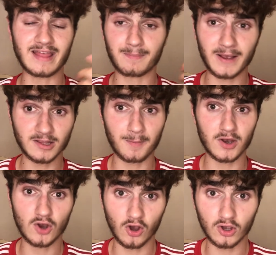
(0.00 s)
that picked up a
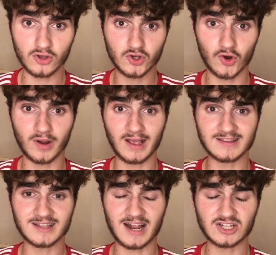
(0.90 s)
knock during
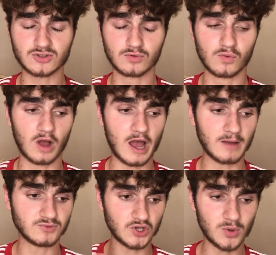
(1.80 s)

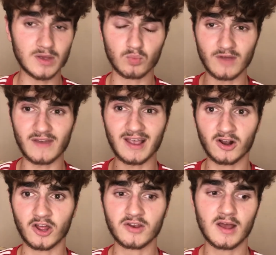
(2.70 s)
international duty with
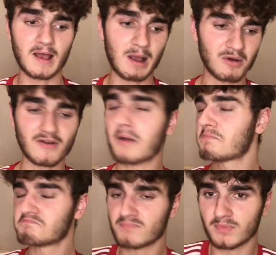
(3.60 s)
England. However,
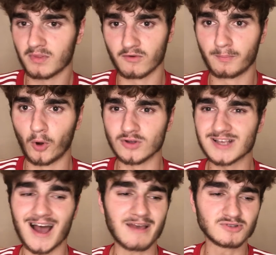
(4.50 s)
the reports
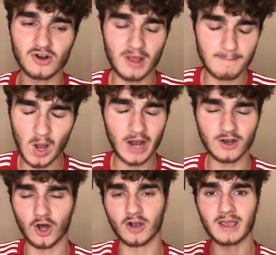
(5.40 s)
are it was only a minor
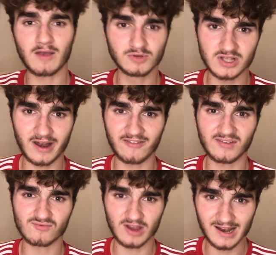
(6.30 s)
knock. It wasn't
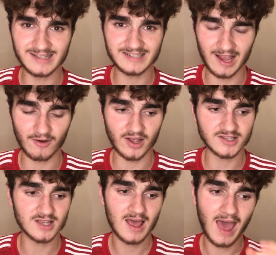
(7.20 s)
anything really
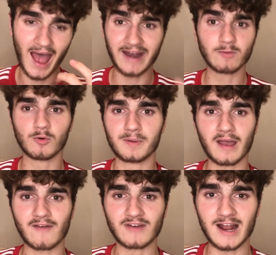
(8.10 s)
serious, and he will
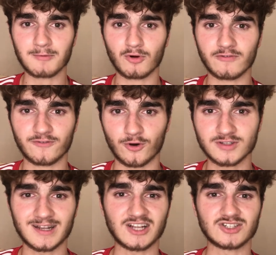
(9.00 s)
be available for
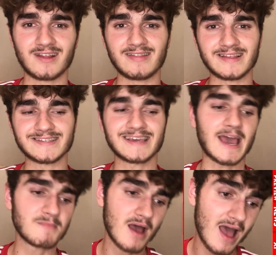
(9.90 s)
selection in this
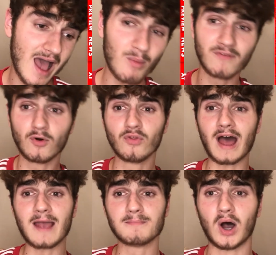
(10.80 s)
game. And with all
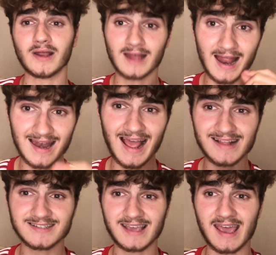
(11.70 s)
that in mind,
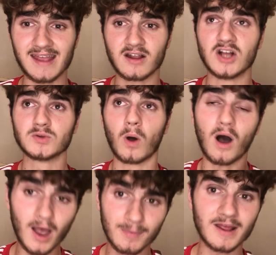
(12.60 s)
let's get into what
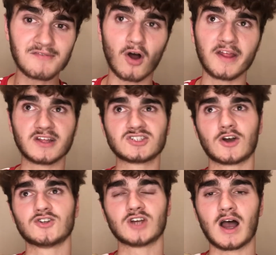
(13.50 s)
I believe Ole Gunnar
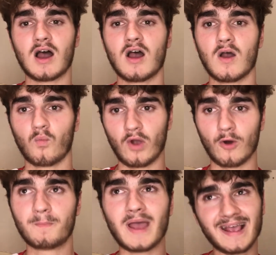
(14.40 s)
Solskjaer
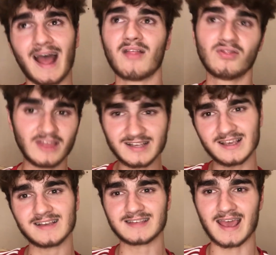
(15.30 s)
will pick. And this
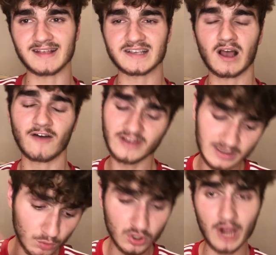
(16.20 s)
is it. I think
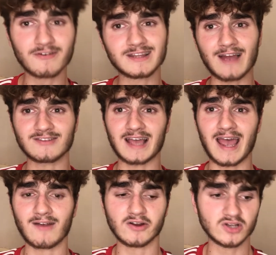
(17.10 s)
he will go for David De
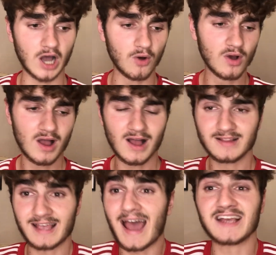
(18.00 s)
Gea in goal.
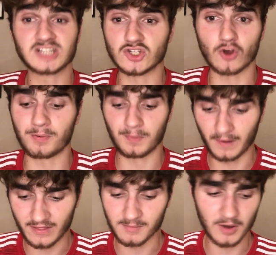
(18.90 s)
De Gea is
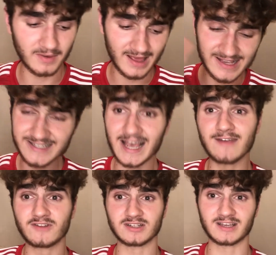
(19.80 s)
undroppable at the moment. He
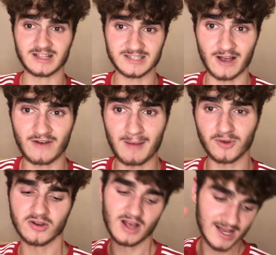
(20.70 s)
saved us against
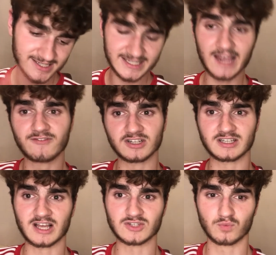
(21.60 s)
Southampton, saved us
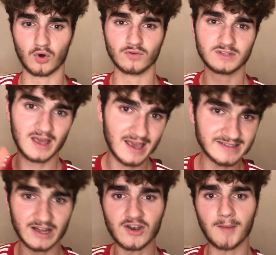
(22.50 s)
against Wolves.
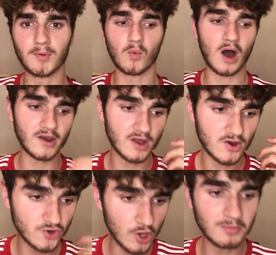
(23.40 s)
He's our number one,
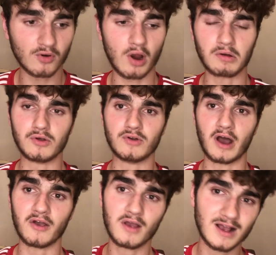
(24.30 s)
numero
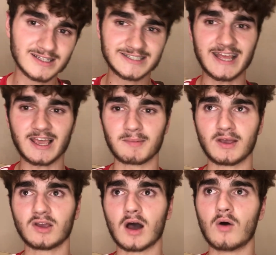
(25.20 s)
uno. Stick him
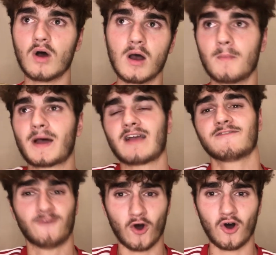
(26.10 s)
in goal. Back
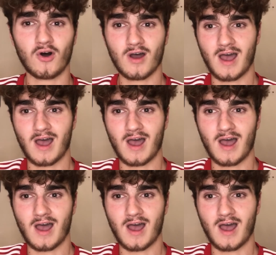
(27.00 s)
four,